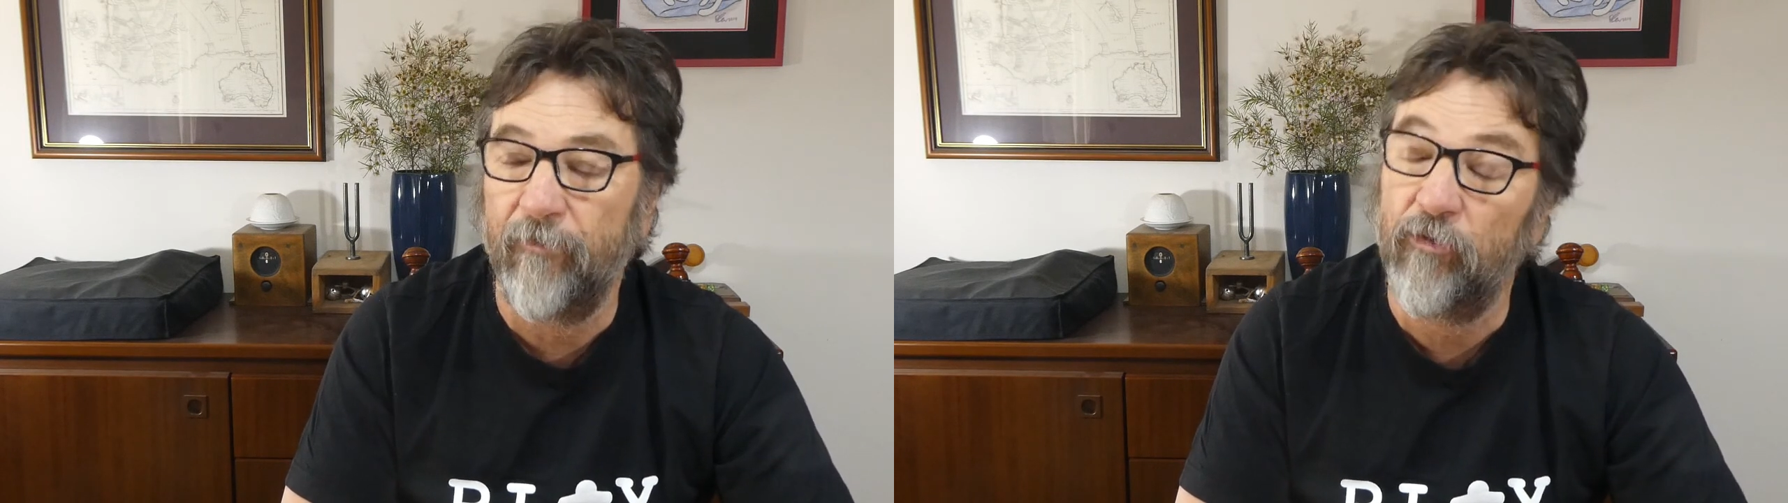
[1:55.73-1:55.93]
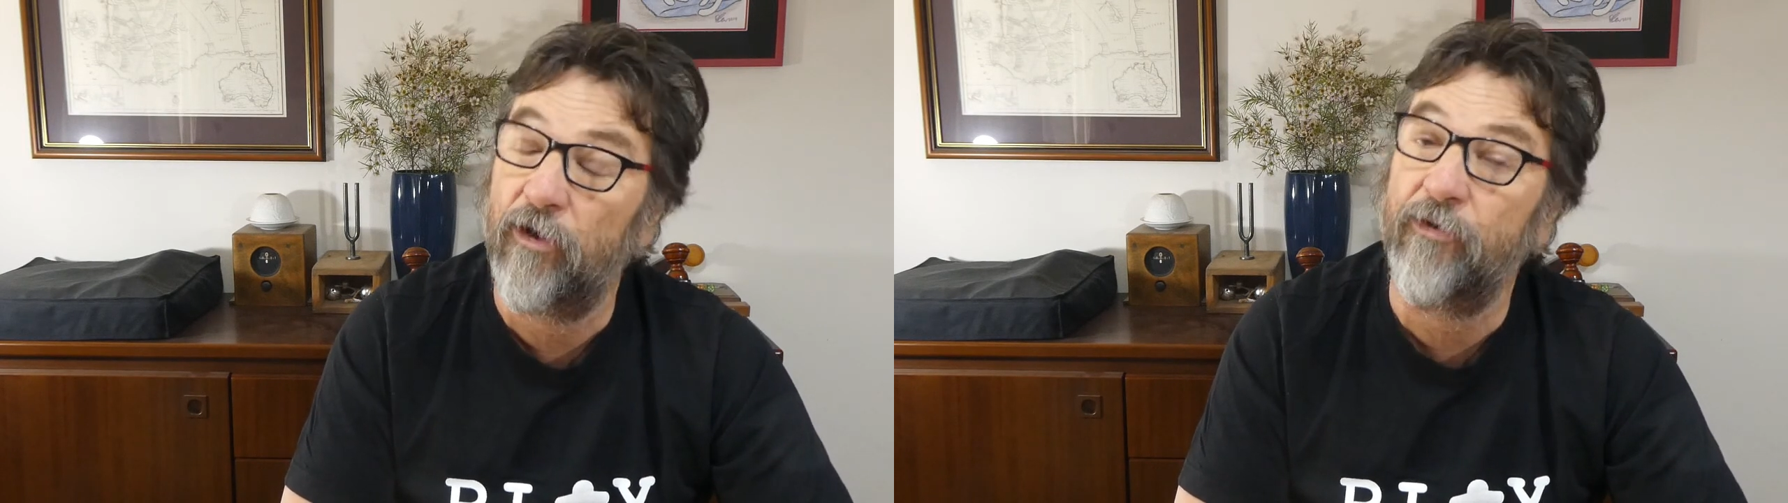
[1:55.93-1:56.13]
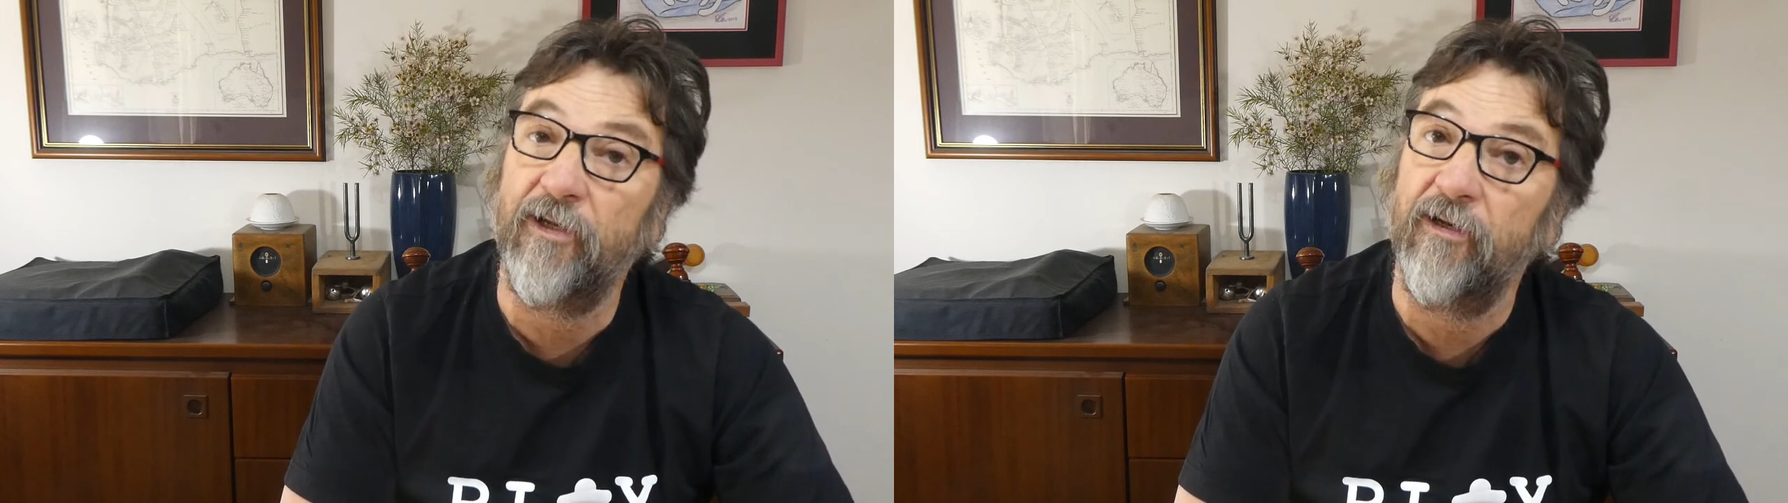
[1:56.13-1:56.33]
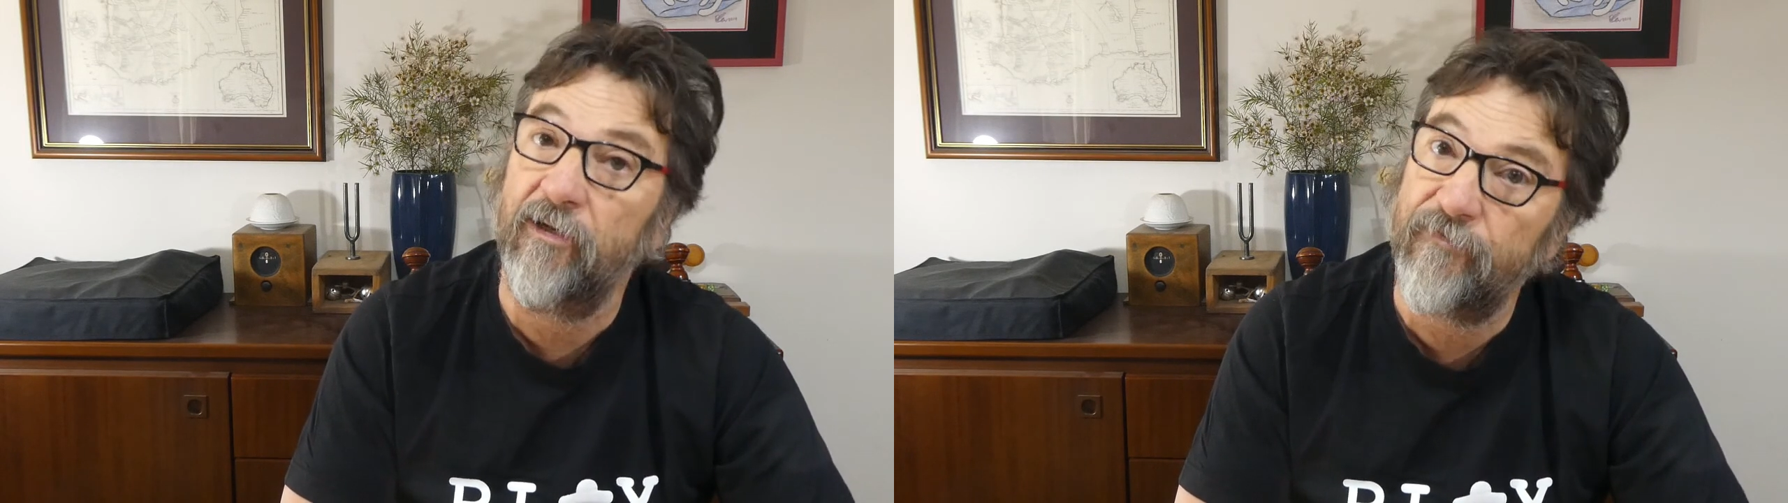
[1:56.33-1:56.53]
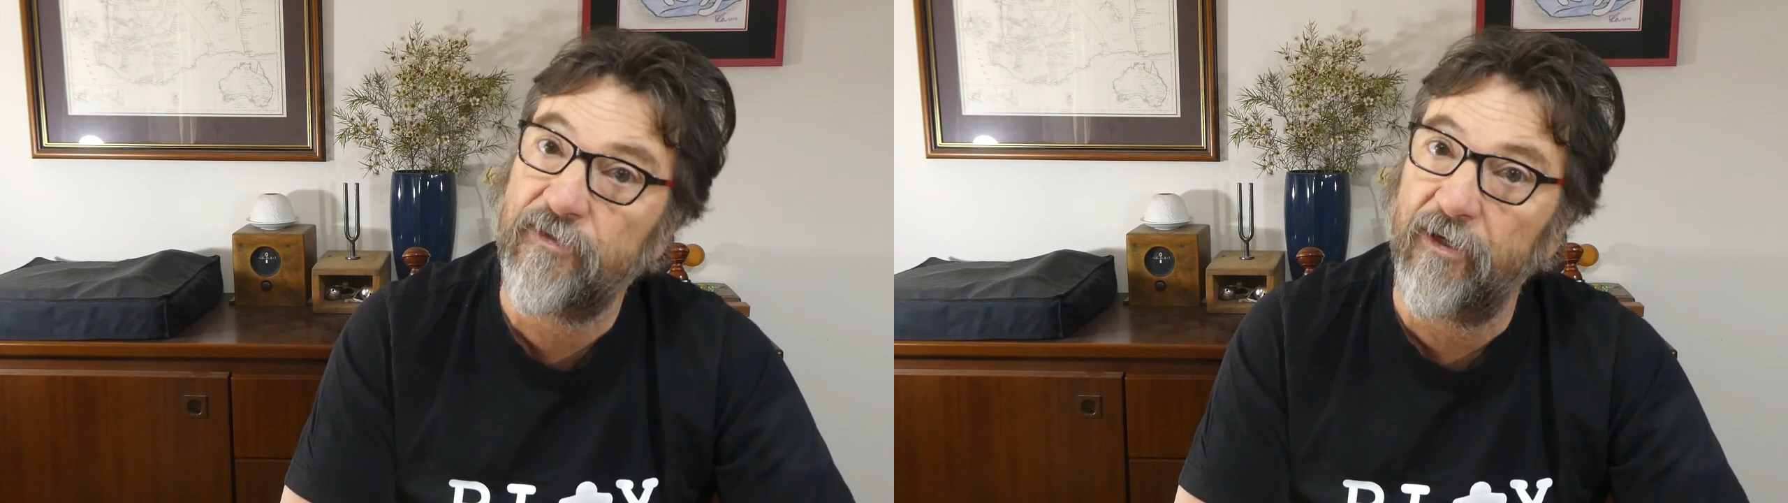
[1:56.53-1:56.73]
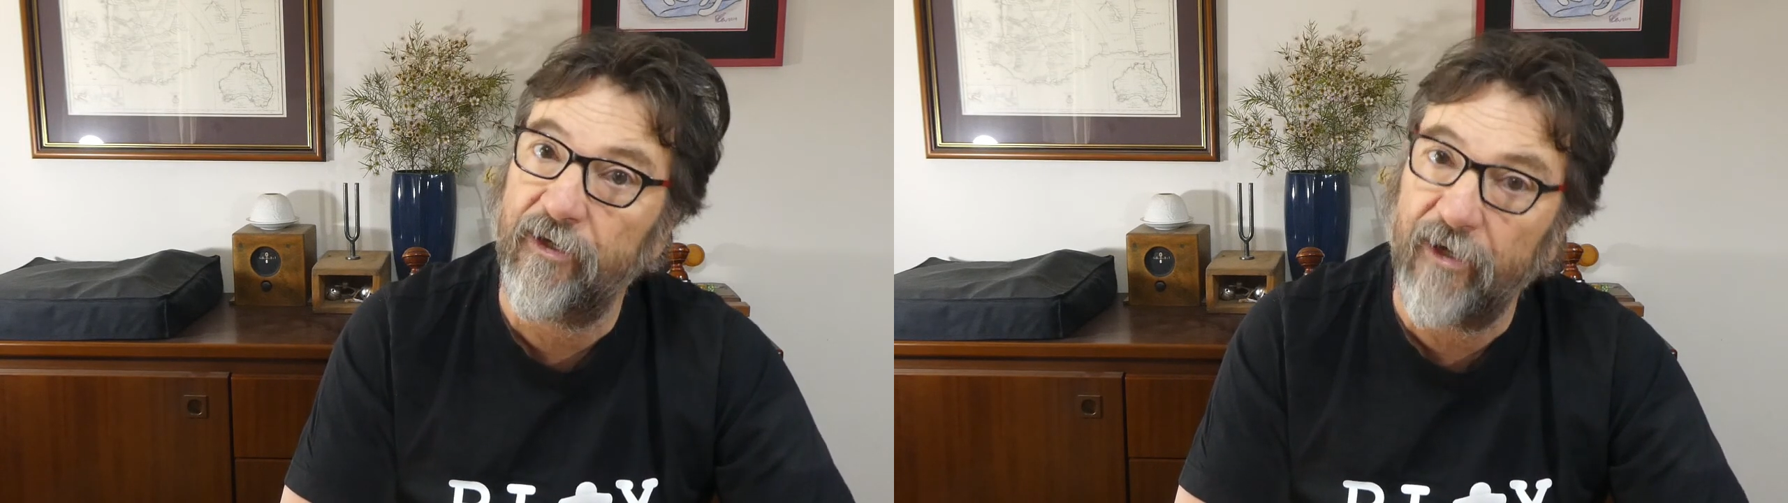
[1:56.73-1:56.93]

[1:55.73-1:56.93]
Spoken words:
although he lives here